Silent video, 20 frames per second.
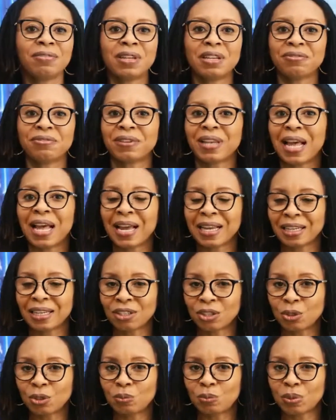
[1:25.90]
if lying
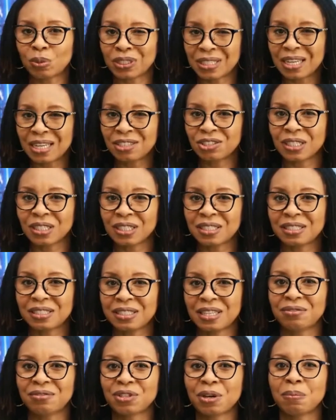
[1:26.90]
could potentially
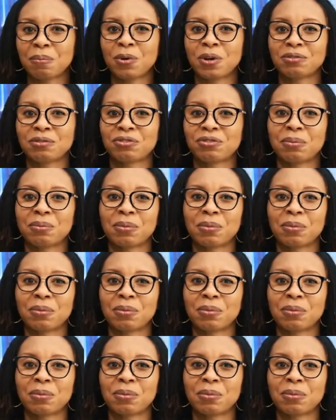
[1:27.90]
save someone from